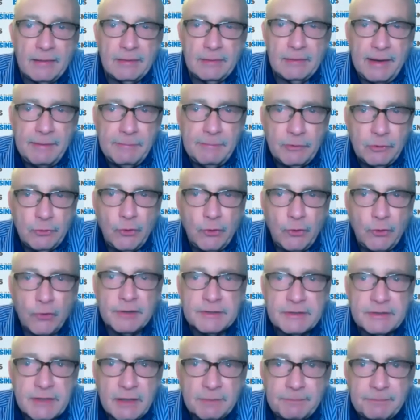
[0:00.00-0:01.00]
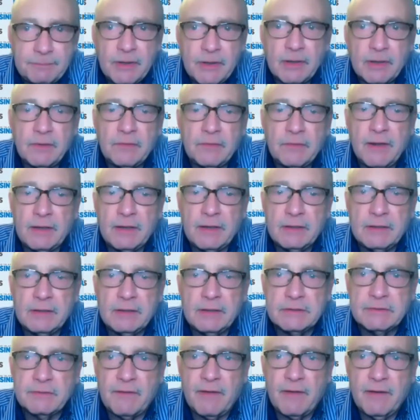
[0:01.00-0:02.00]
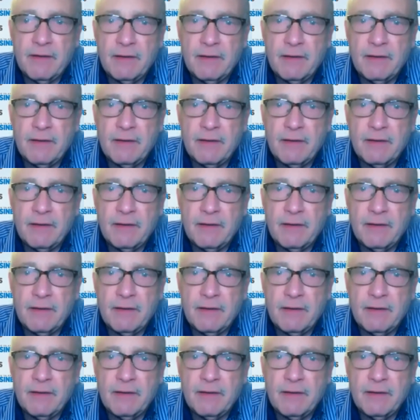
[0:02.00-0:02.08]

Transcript: Labor law is something that is